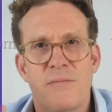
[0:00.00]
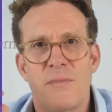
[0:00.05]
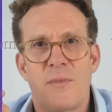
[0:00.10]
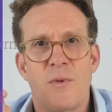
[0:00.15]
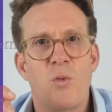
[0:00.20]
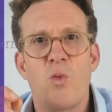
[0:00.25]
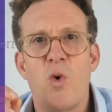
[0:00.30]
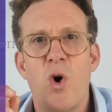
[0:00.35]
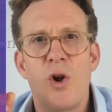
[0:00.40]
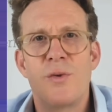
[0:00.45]

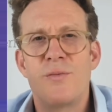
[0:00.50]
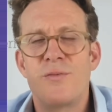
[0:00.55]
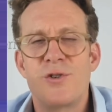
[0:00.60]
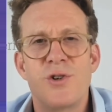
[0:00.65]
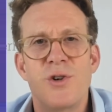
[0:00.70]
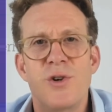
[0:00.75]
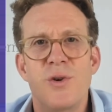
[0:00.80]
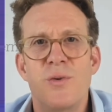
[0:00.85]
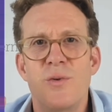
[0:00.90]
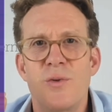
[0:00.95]
1,
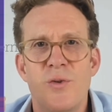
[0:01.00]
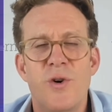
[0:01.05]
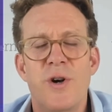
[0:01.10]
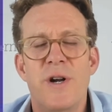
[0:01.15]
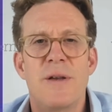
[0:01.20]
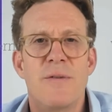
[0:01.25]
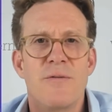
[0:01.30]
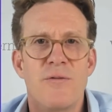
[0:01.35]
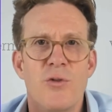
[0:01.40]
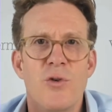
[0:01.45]
2,
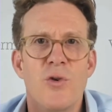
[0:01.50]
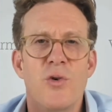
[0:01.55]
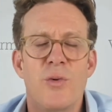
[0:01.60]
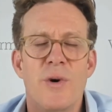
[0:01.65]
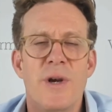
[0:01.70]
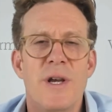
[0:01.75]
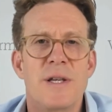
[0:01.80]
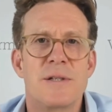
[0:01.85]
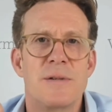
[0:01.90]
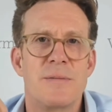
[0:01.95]
3, 4
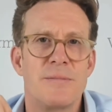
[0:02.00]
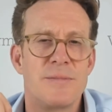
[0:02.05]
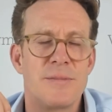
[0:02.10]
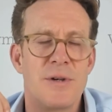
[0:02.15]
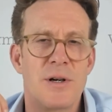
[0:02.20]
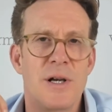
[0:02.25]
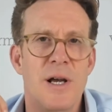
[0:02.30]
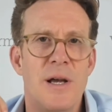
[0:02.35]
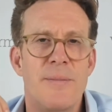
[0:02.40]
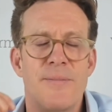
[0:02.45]
weeks.
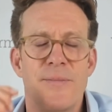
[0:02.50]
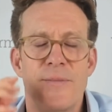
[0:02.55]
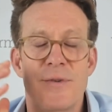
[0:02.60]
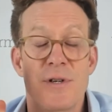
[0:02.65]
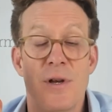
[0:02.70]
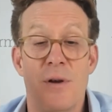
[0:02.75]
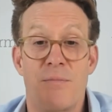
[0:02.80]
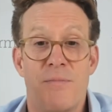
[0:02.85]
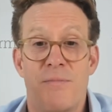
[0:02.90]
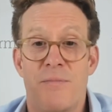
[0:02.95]
Okay, so